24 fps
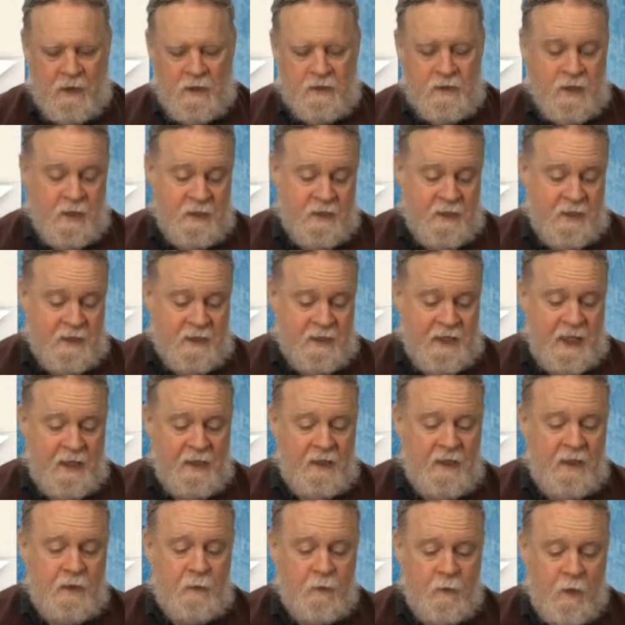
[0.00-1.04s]
Justice
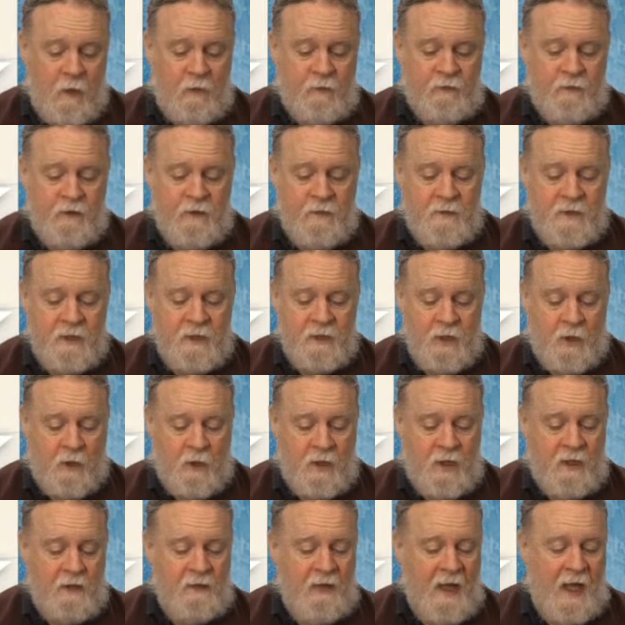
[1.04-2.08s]
Kennedy wrote for the
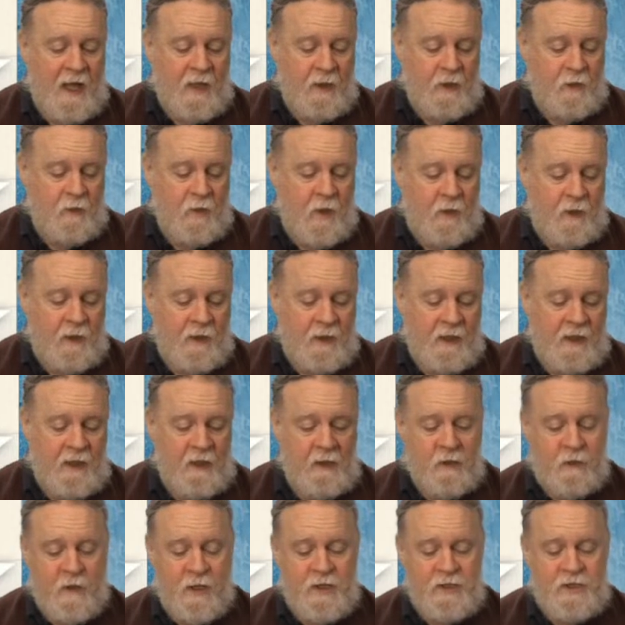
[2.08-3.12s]
majority that, quoting,
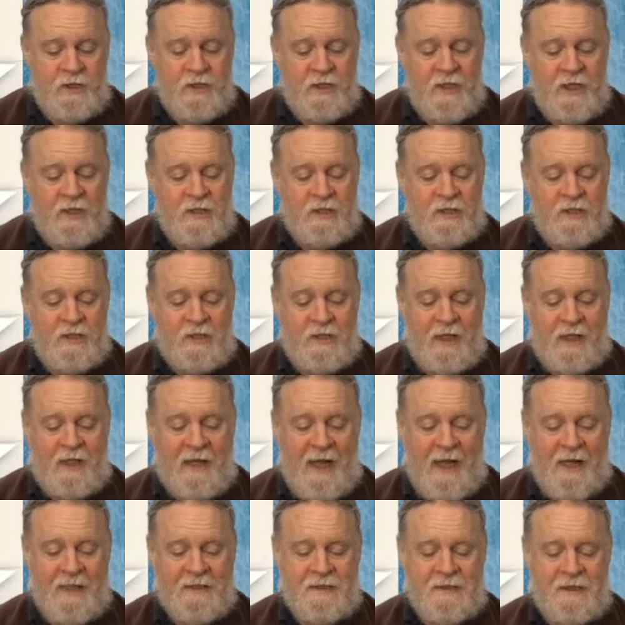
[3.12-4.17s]
ingratiation and
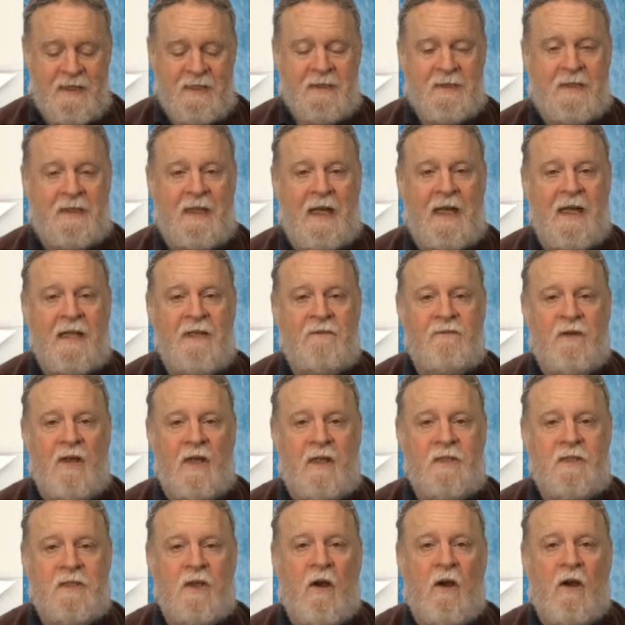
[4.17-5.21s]
access in any
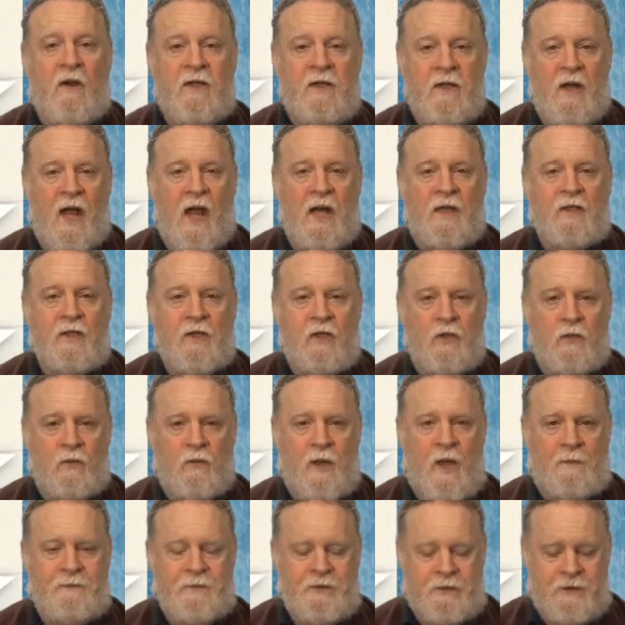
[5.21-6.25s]
event are not
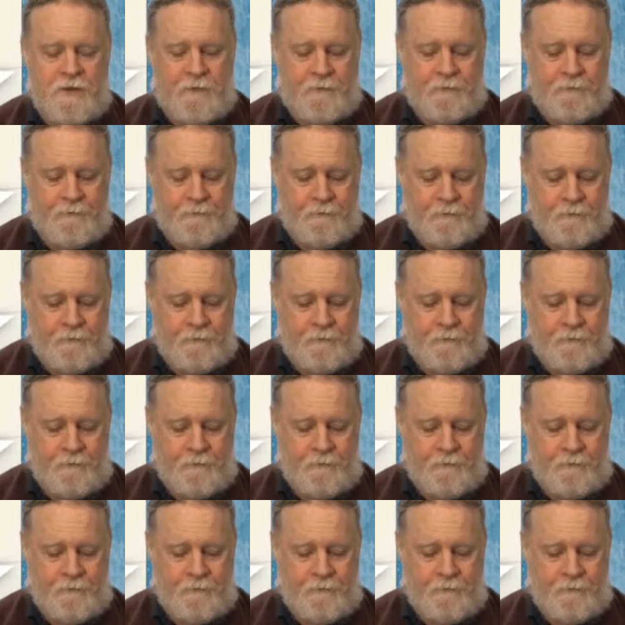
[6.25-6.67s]
corruption.